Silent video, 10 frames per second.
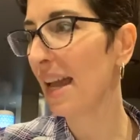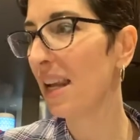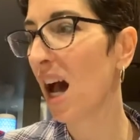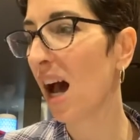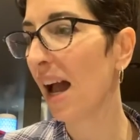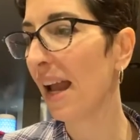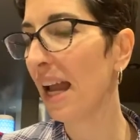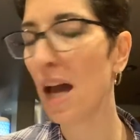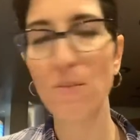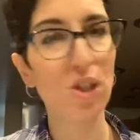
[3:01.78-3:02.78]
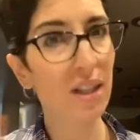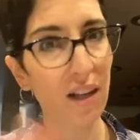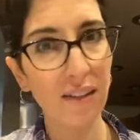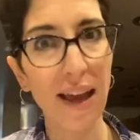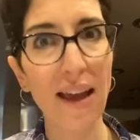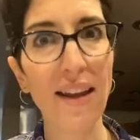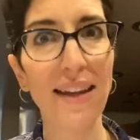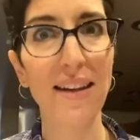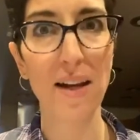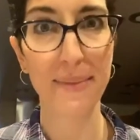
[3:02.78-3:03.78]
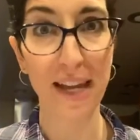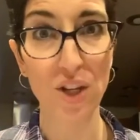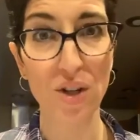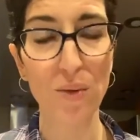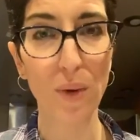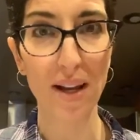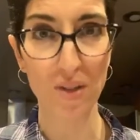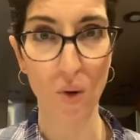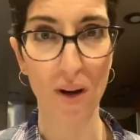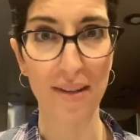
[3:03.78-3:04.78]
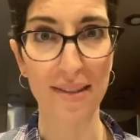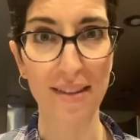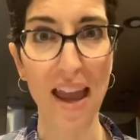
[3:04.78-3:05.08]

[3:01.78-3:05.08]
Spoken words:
I am just going to let 80 Day Obsession run its course.